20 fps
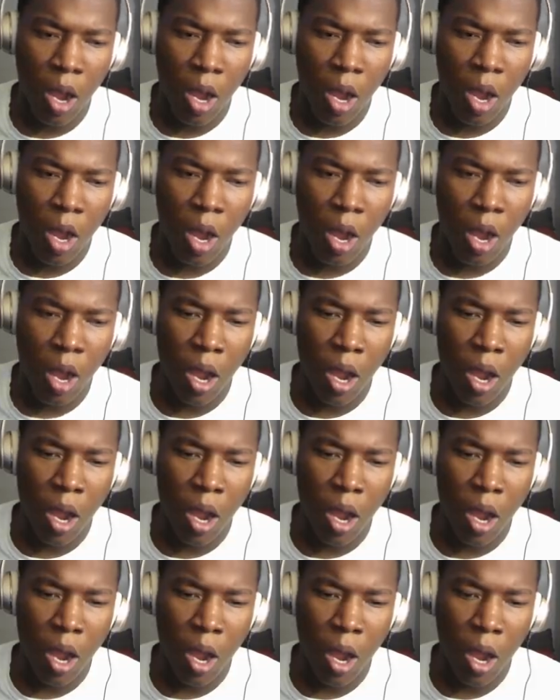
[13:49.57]

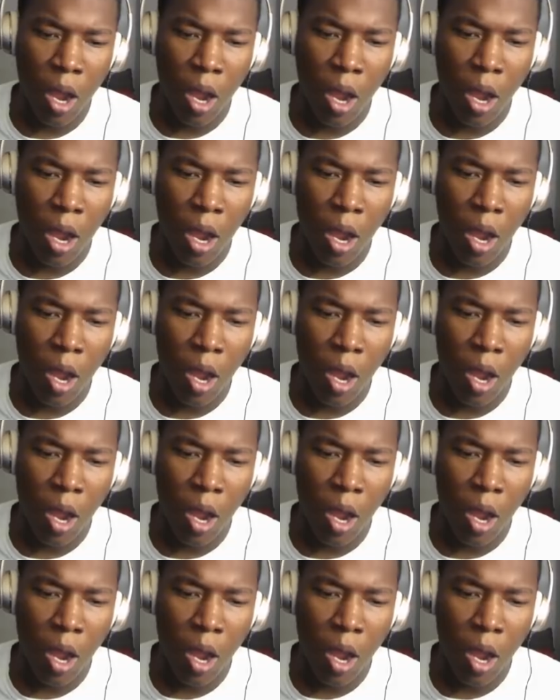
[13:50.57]
No one is speaking in this clip.